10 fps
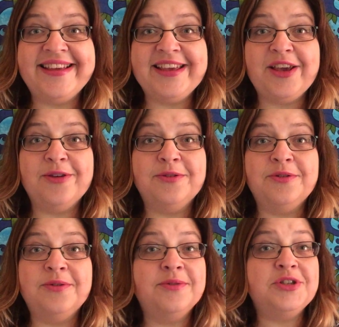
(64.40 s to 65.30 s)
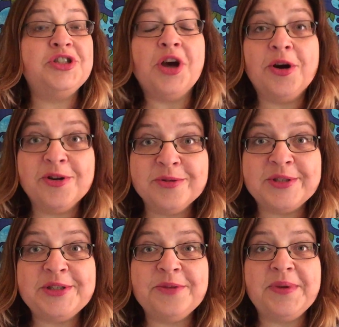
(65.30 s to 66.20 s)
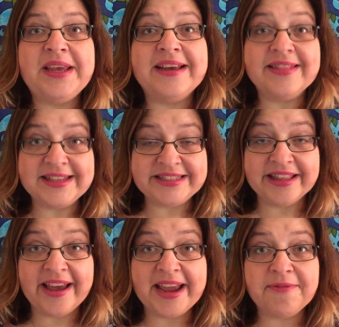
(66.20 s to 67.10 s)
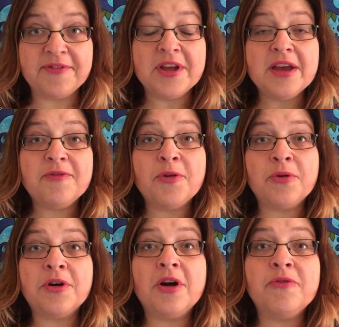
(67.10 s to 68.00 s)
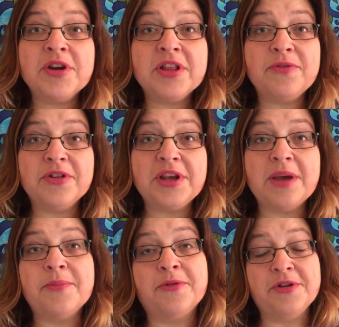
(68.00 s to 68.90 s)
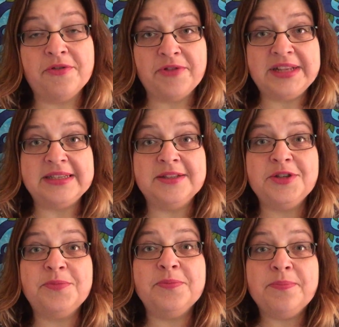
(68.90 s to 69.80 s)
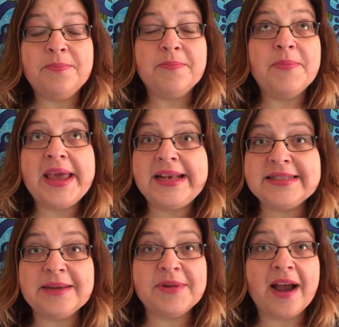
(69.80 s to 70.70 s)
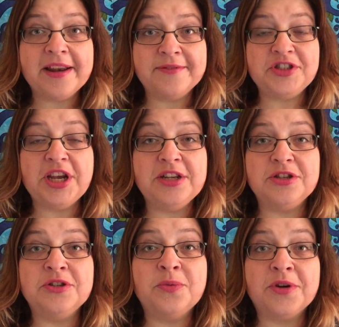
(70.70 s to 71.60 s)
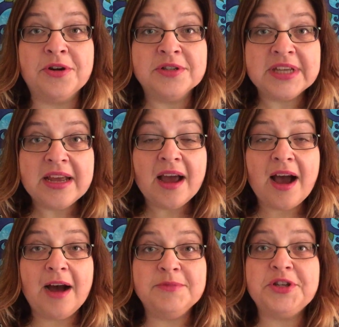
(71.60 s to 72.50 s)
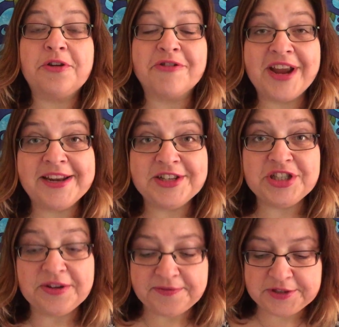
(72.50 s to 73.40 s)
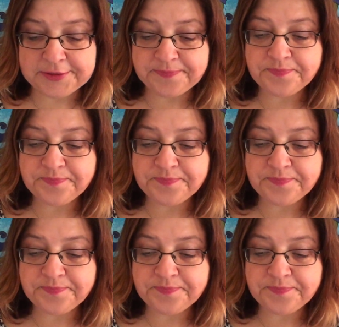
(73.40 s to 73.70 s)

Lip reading: that you chose to be in this life for a really important reason, to make some kind of change in the world, to create a shift.